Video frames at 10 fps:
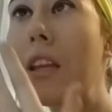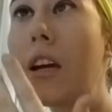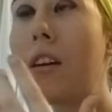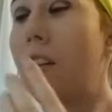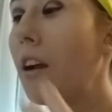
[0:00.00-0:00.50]

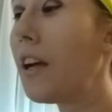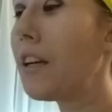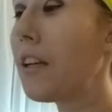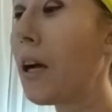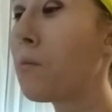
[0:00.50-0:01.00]
Alright,
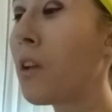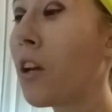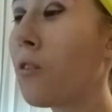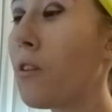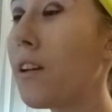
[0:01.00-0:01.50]
now I'm going to
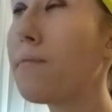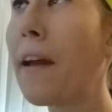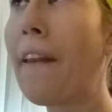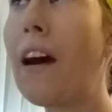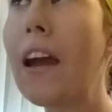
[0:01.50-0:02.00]
create
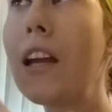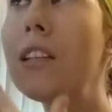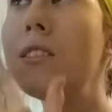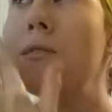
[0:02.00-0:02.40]
my line.